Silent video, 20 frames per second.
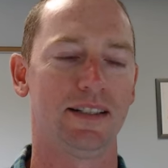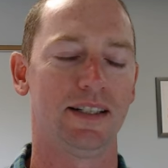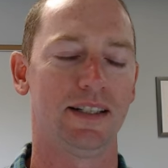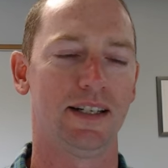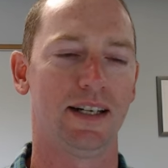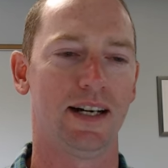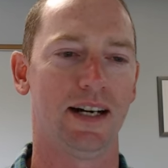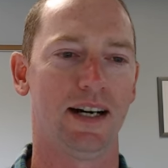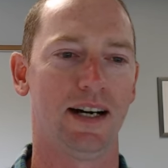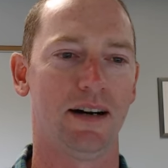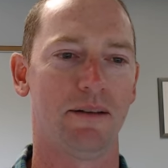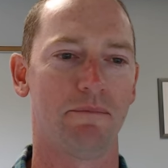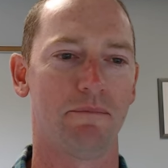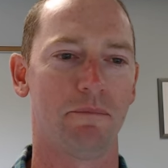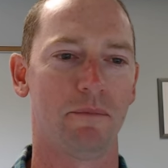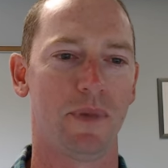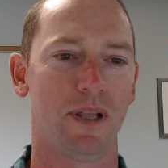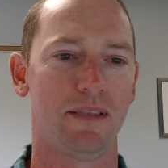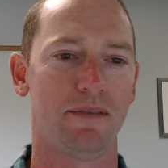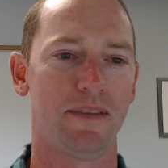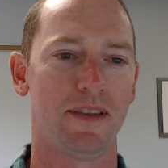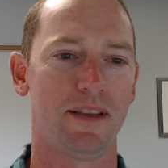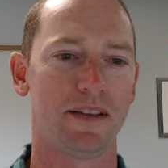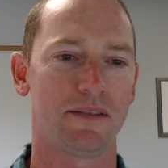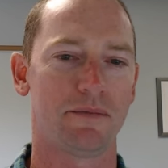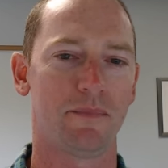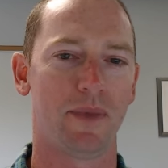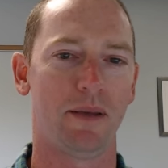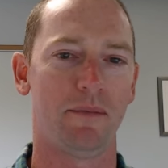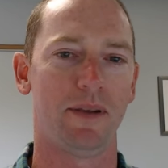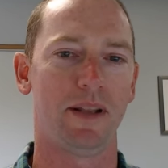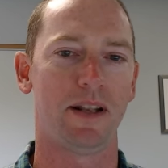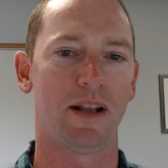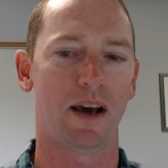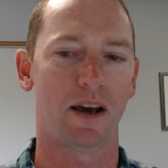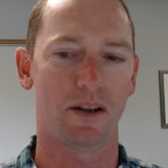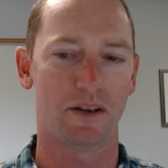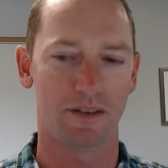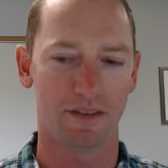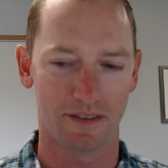Um, but it's maybe
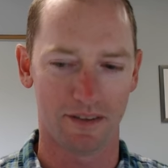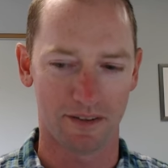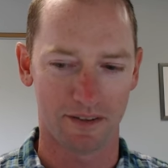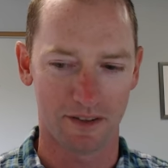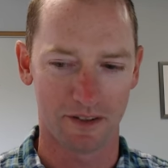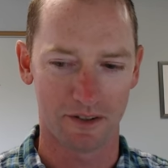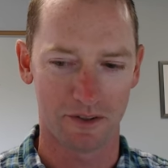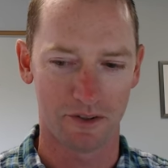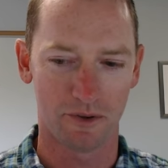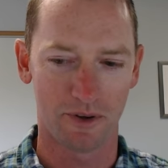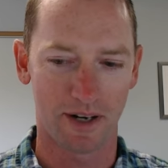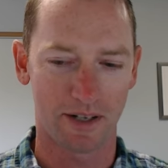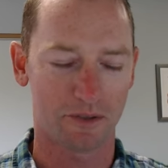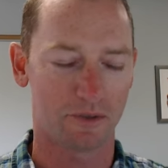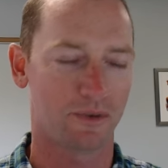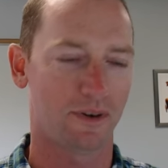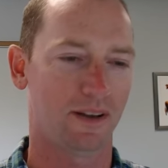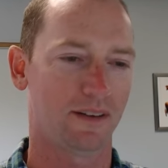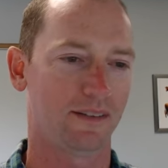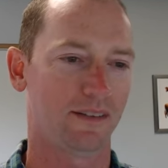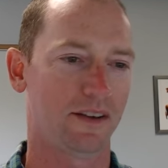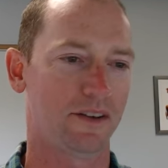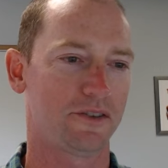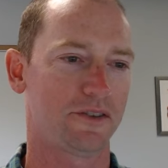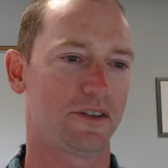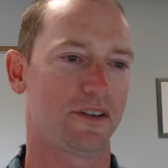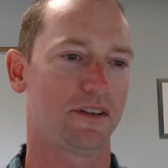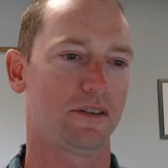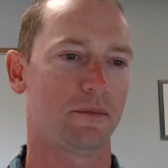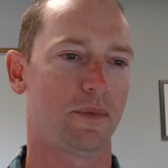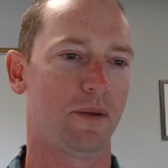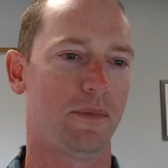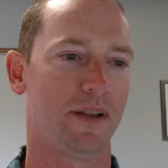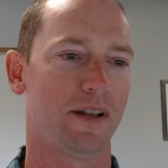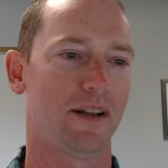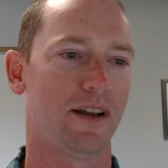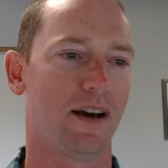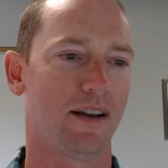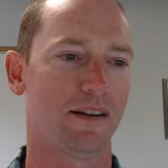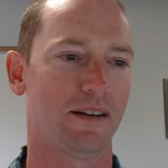not the, the direct translation is maybe
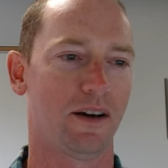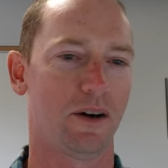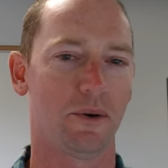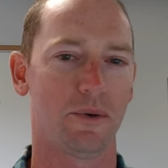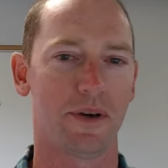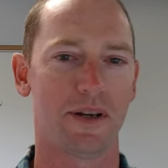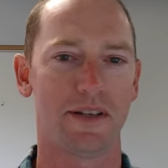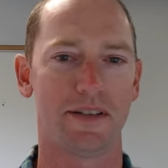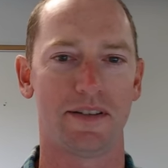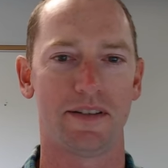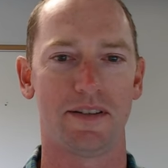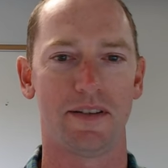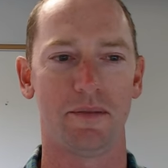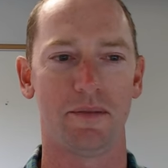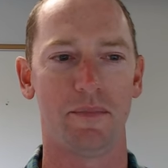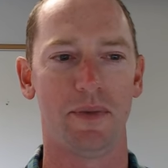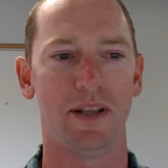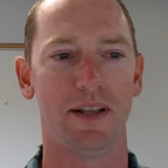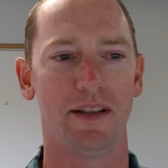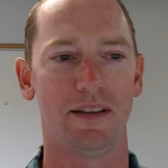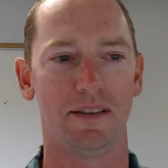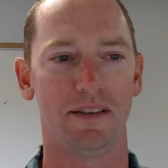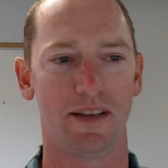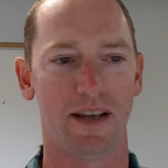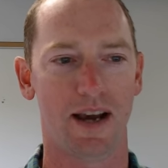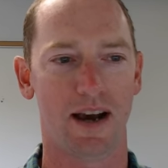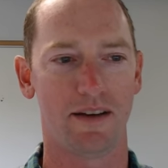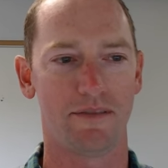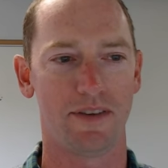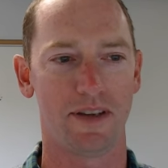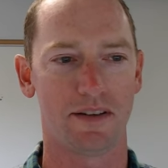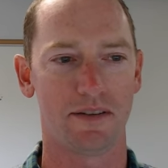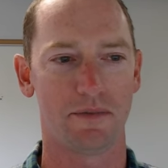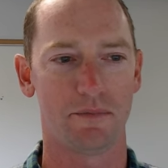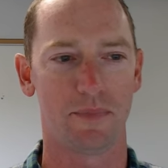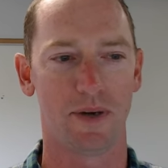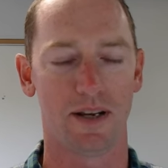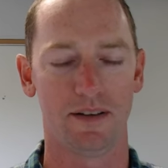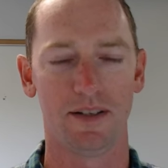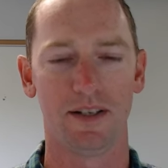not always immediately obvious.
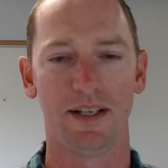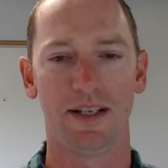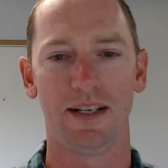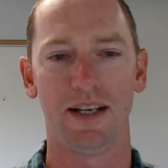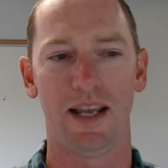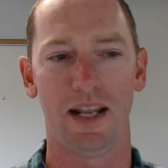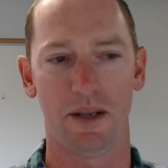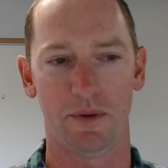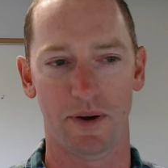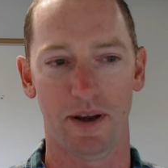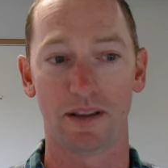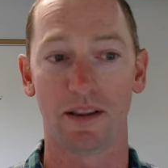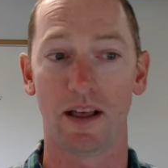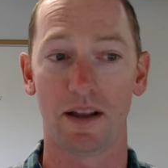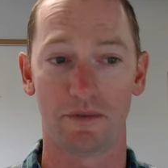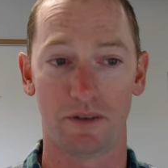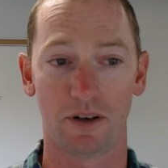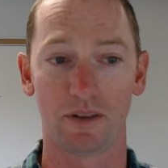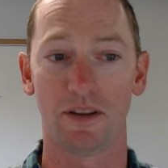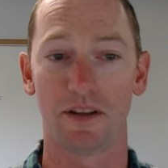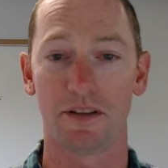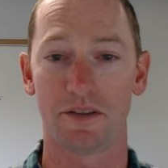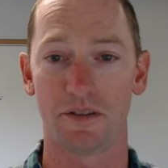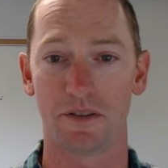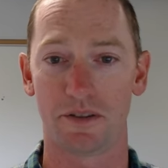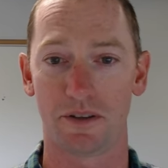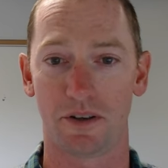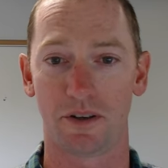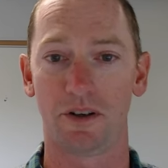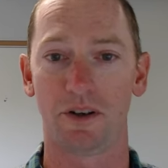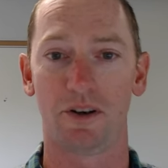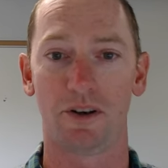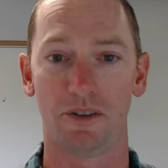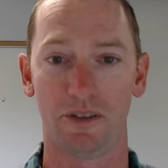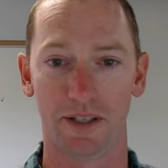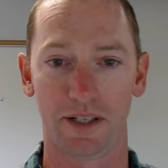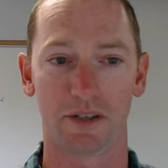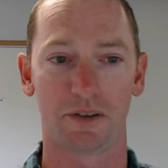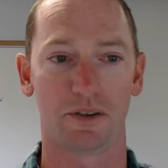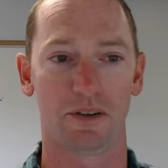But anyway, a lot of our listeners are
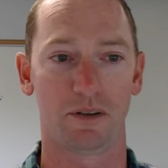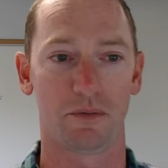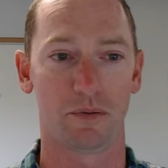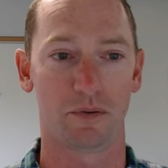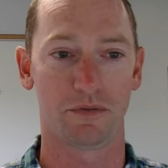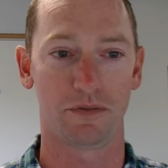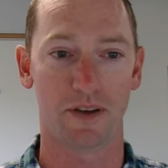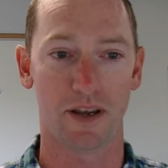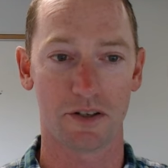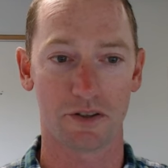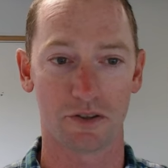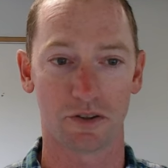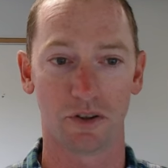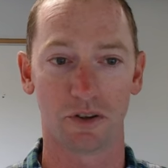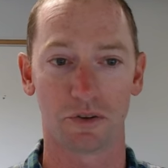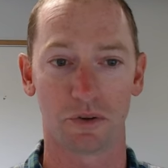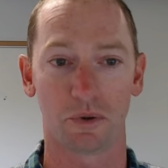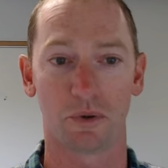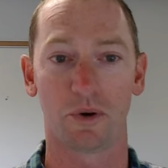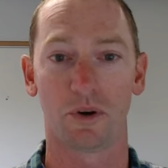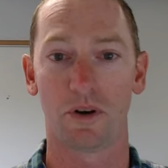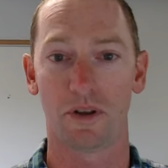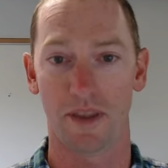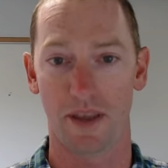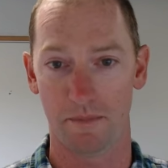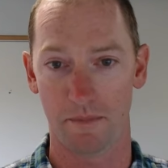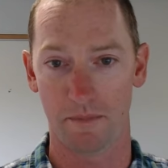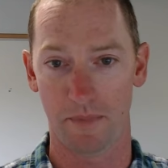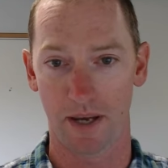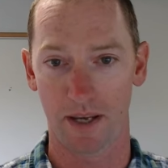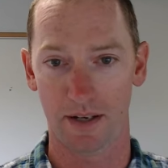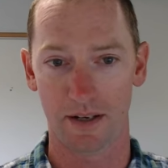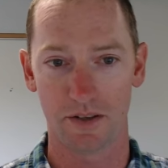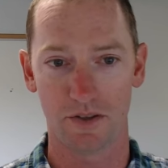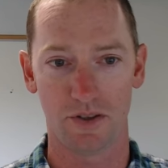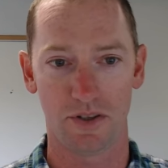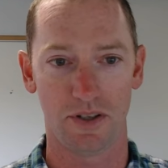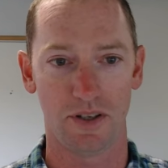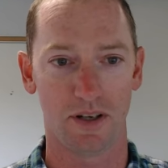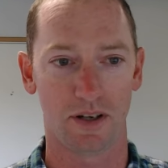early career professionals or they
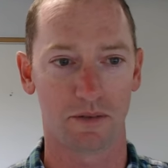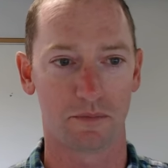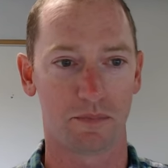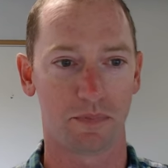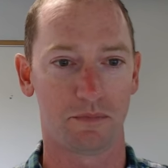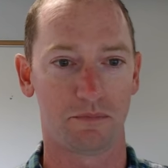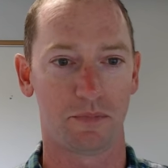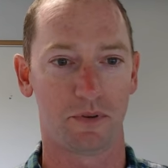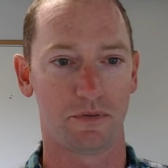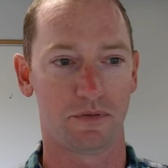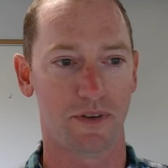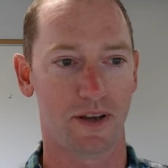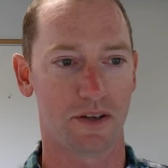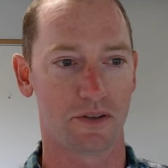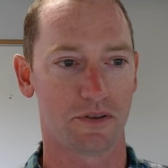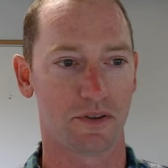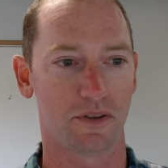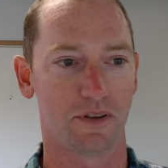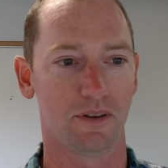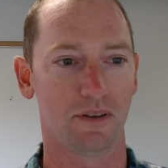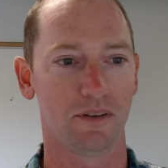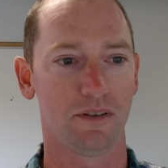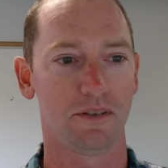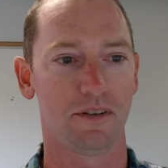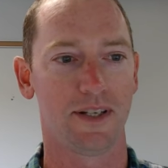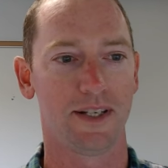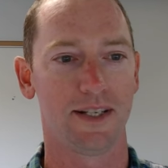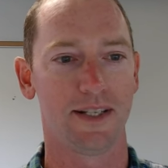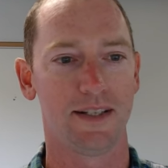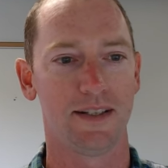manage young professionals.